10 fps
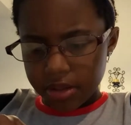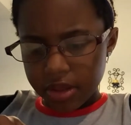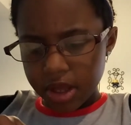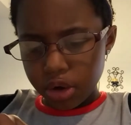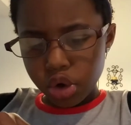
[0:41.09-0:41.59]

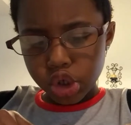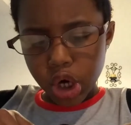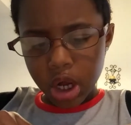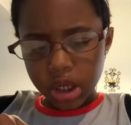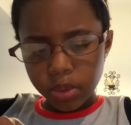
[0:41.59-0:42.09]
They knew
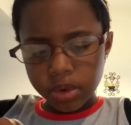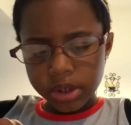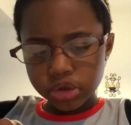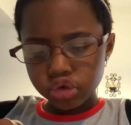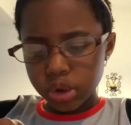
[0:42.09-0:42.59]
Charlie
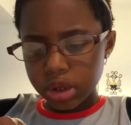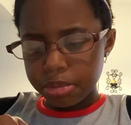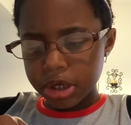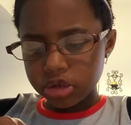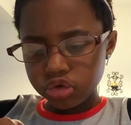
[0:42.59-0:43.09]
wouldn't enjoy the
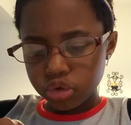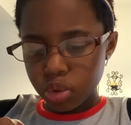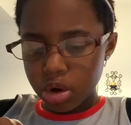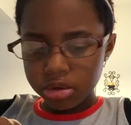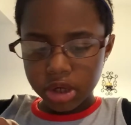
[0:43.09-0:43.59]
petting zoo
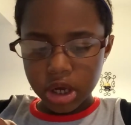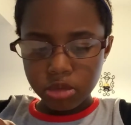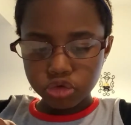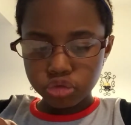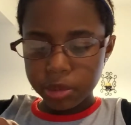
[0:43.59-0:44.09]
while the
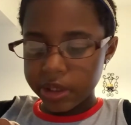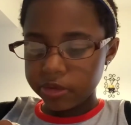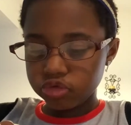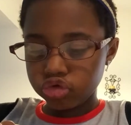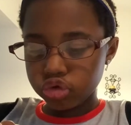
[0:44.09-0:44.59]
animals were
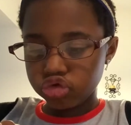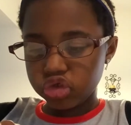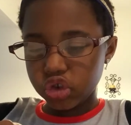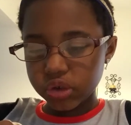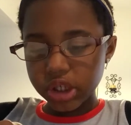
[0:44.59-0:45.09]
behaving so
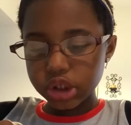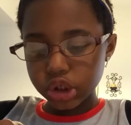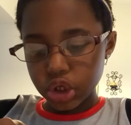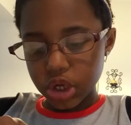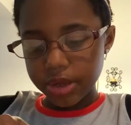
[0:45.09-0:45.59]

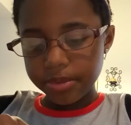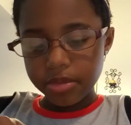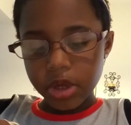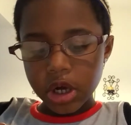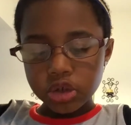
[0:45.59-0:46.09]
strangely,
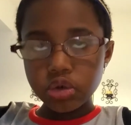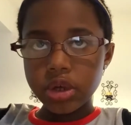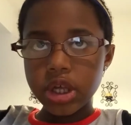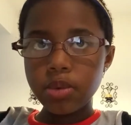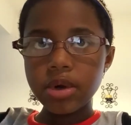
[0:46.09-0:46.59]
so
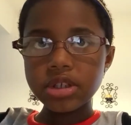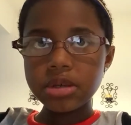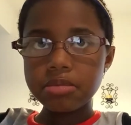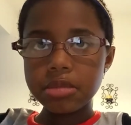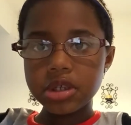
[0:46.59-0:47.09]
he
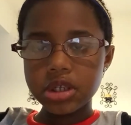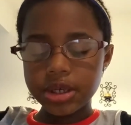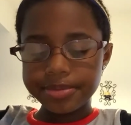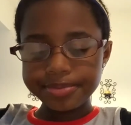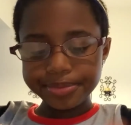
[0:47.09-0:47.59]
wasn't
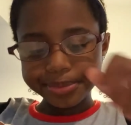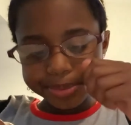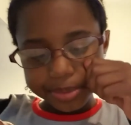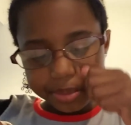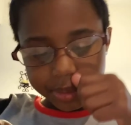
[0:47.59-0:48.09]
missing
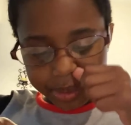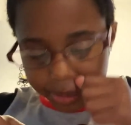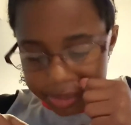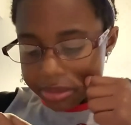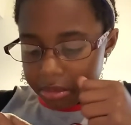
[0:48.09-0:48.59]

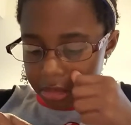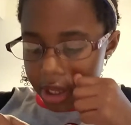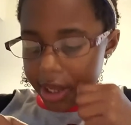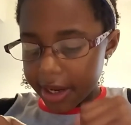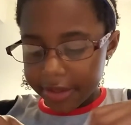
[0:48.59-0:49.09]

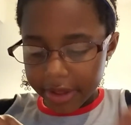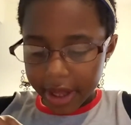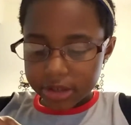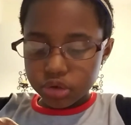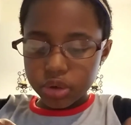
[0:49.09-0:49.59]
anything
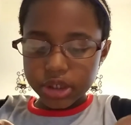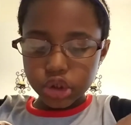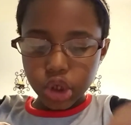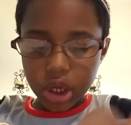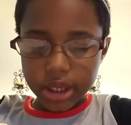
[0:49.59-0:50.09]
as soon as
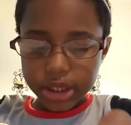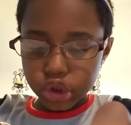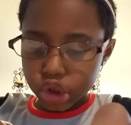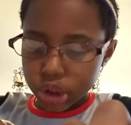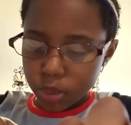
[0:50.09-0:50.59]
Charlie and
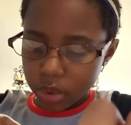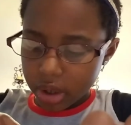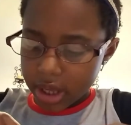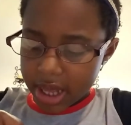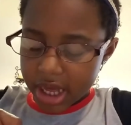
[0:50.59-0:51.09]
Jean were
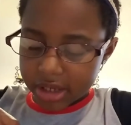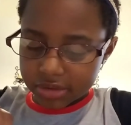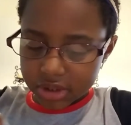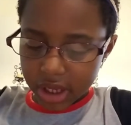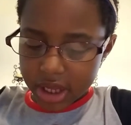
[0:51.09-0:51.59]
out of
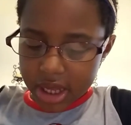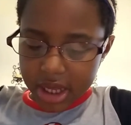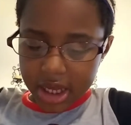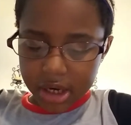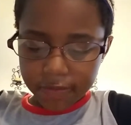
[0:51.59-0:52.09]
sight.
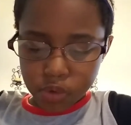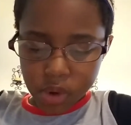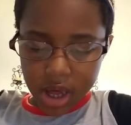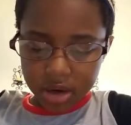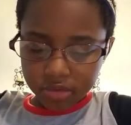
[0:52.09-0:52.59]
Anna flew
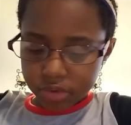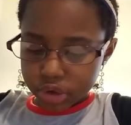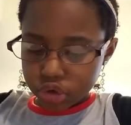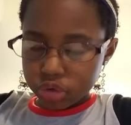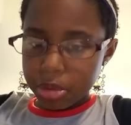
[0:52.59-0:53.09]
out of
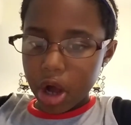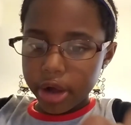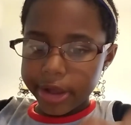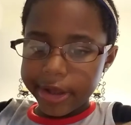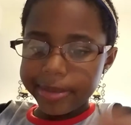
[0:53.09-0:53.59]
Rachel's
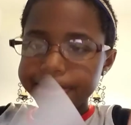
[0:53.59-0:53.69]
pocket.